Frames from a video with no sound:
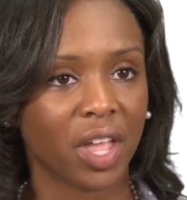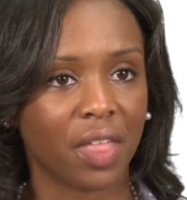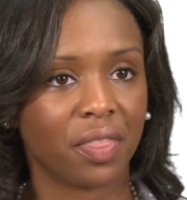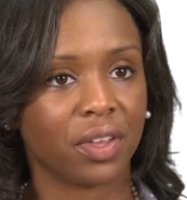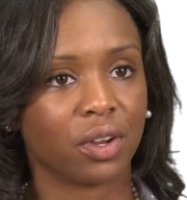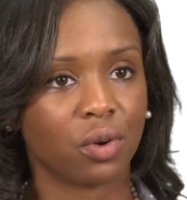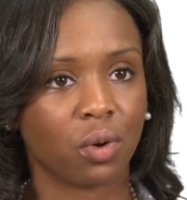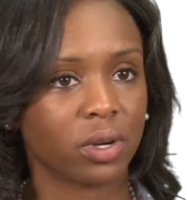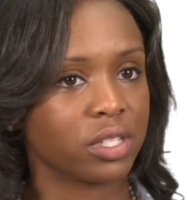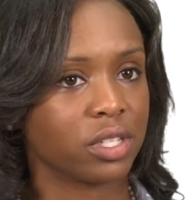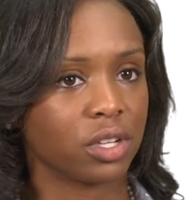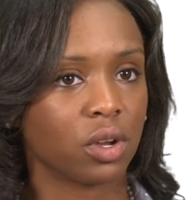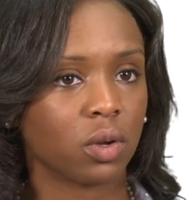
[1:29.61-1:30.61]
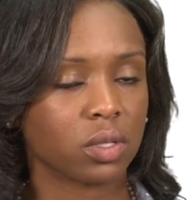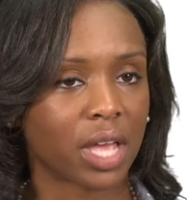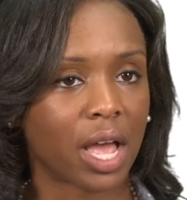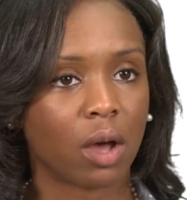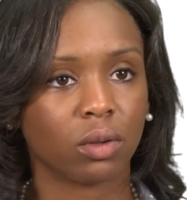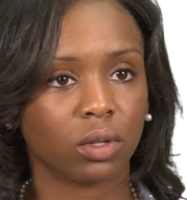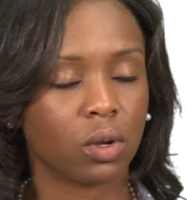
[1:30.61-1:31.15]
And then, of course, it goes
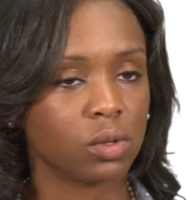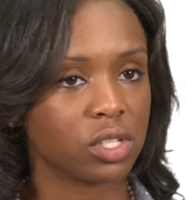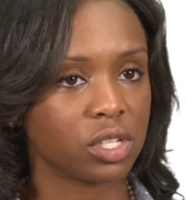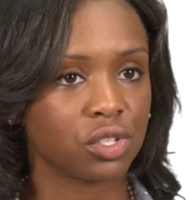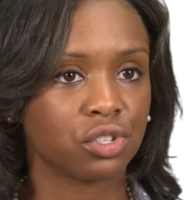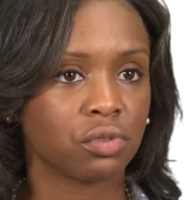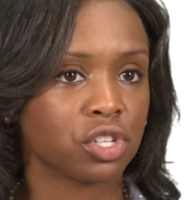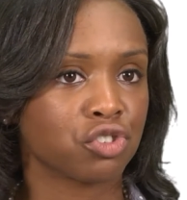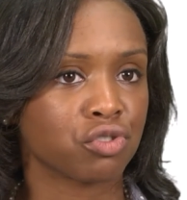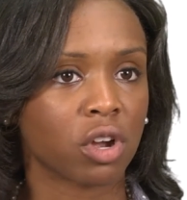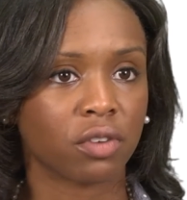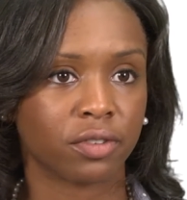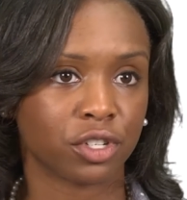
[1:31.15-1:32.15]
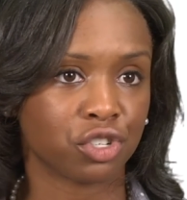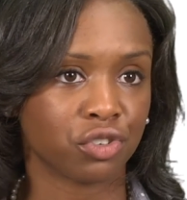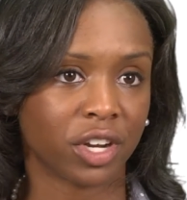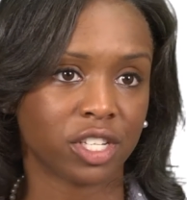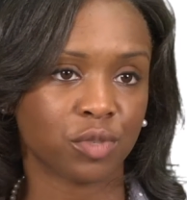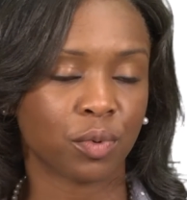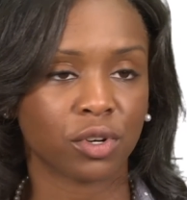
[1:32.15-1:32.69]
out, loads into a truck for
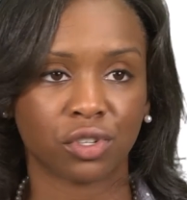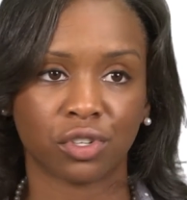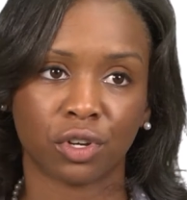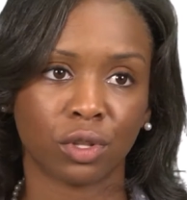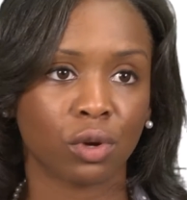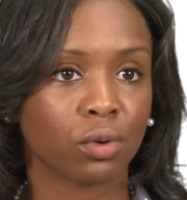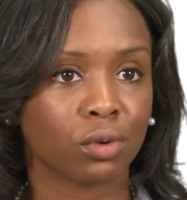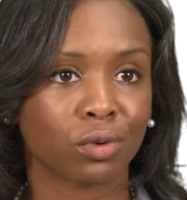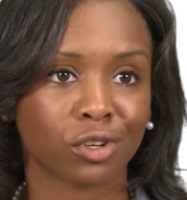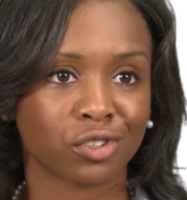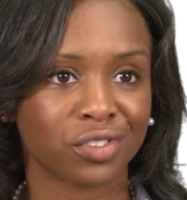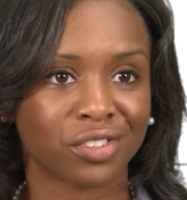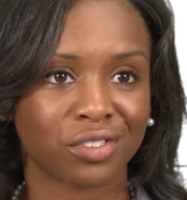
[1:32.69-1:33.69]
transport to your local grocery